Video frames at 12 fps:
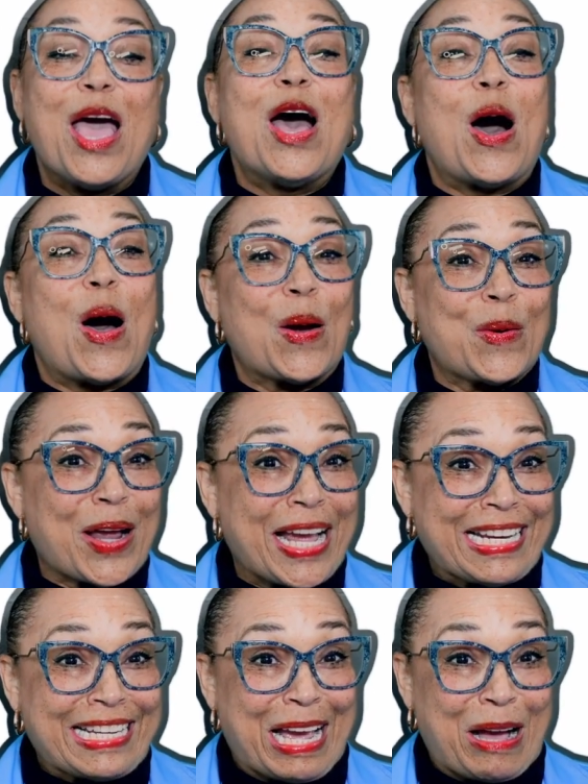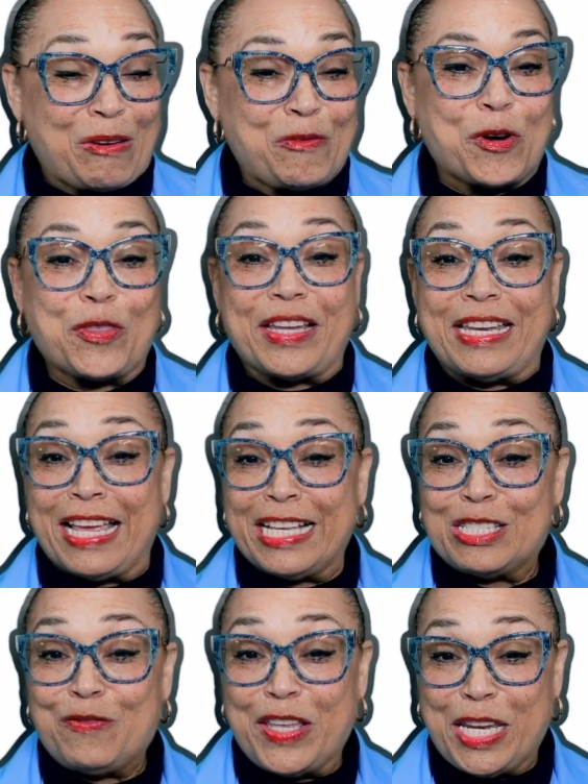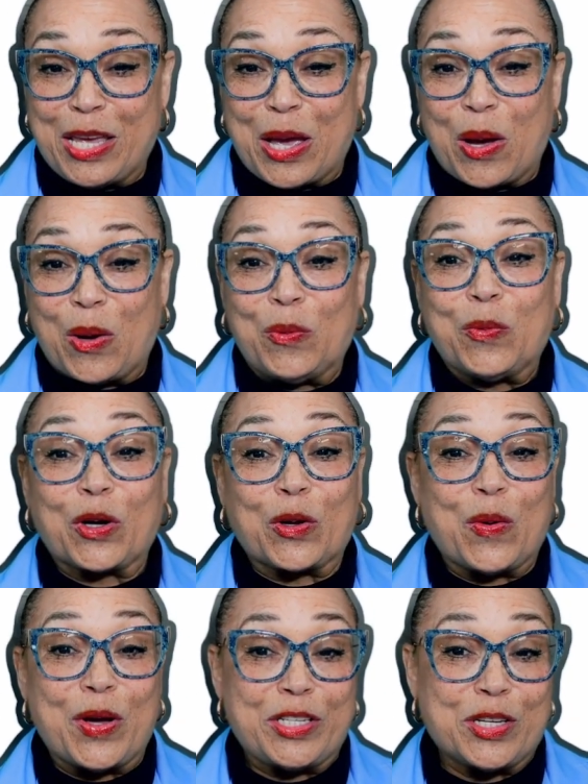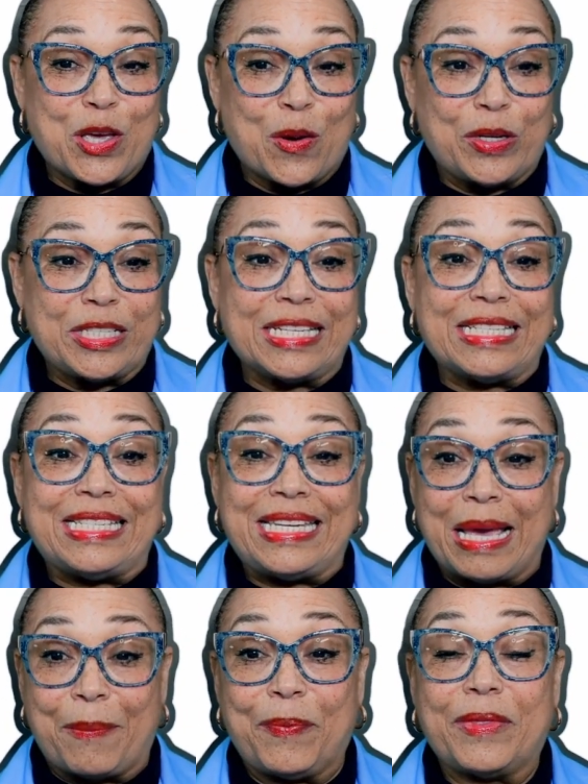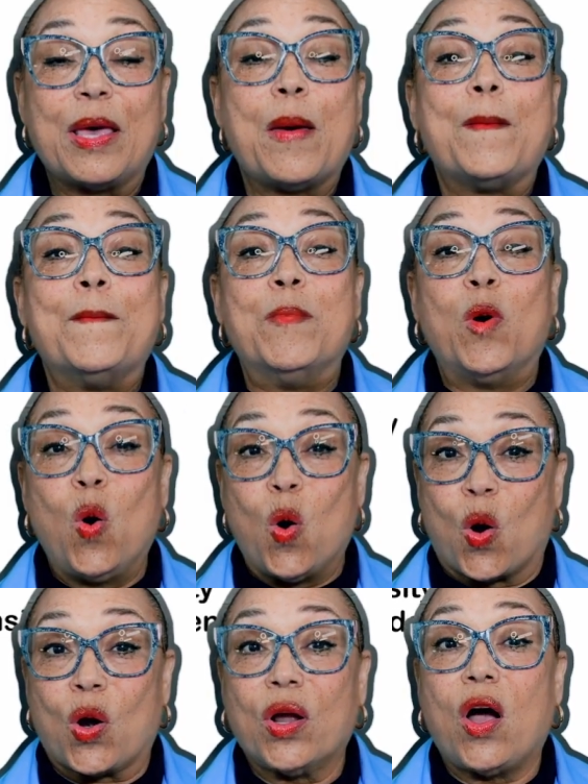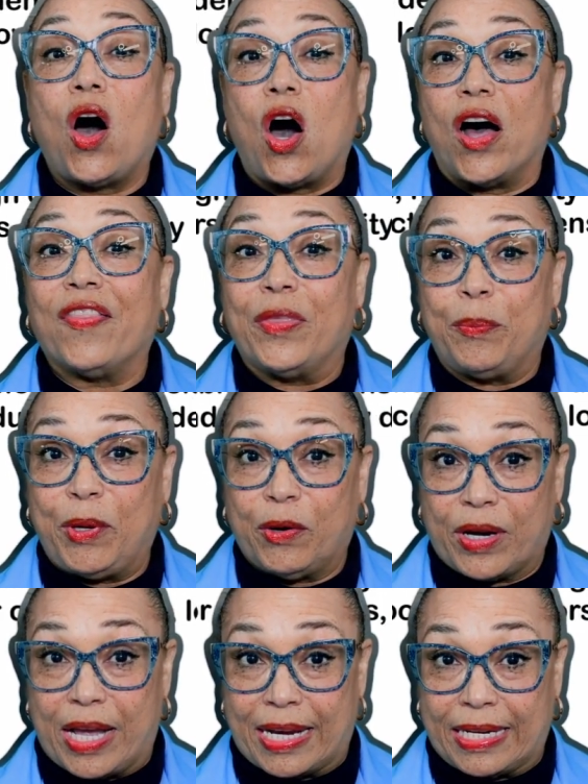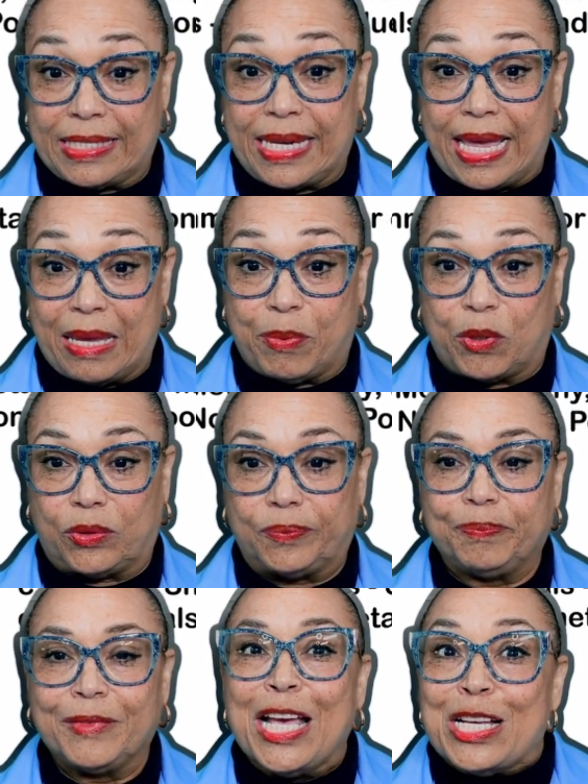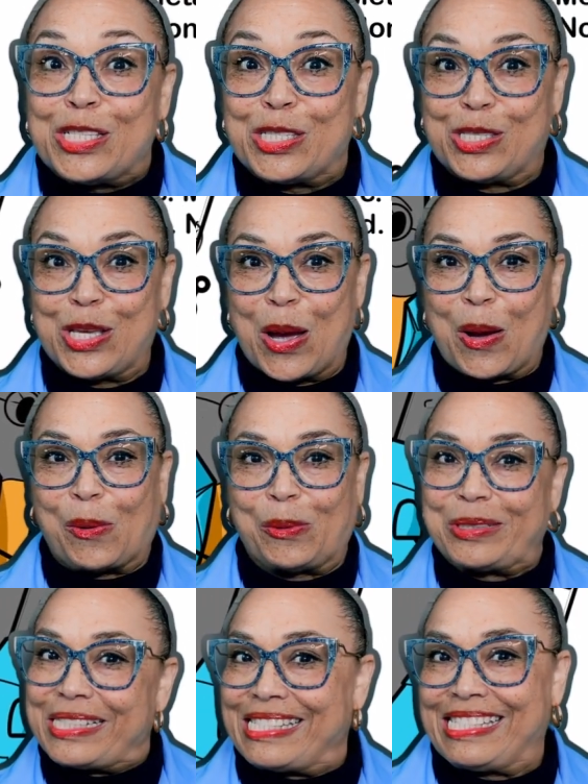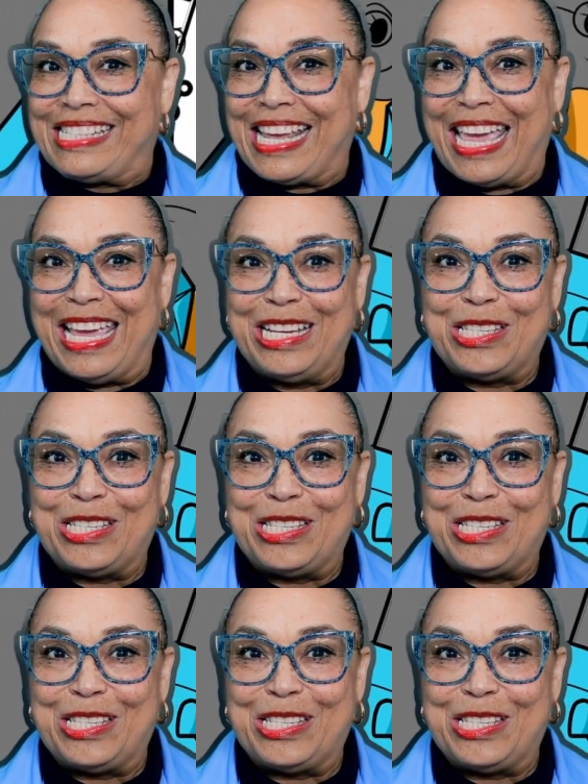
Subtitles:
All right, now for the next video, we're going to go into depth more on the periodic table. So stay